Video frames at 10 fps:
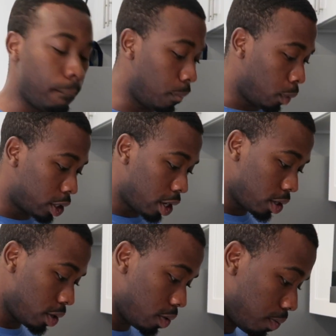what you
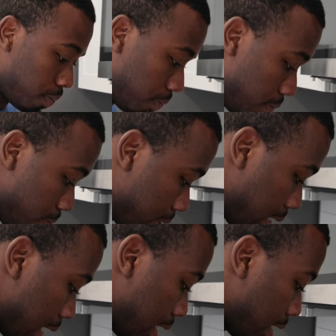gonna do
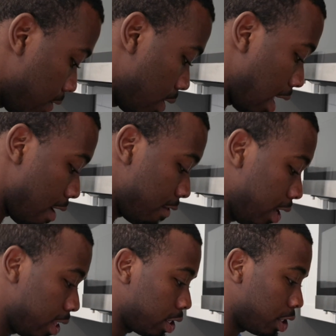besides live your life and eat the